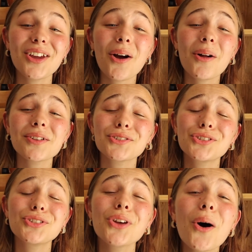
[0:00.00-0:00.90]
y'all
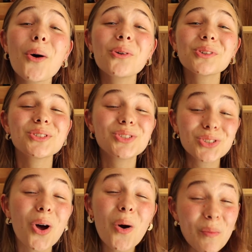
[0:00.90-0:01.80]
so,
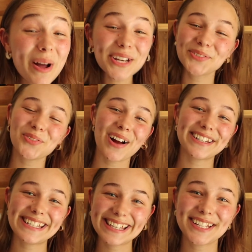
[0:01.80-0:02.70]
so much for
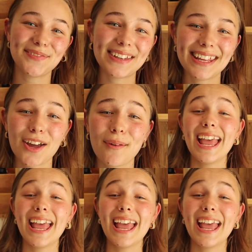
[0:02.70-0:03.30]
watching this video.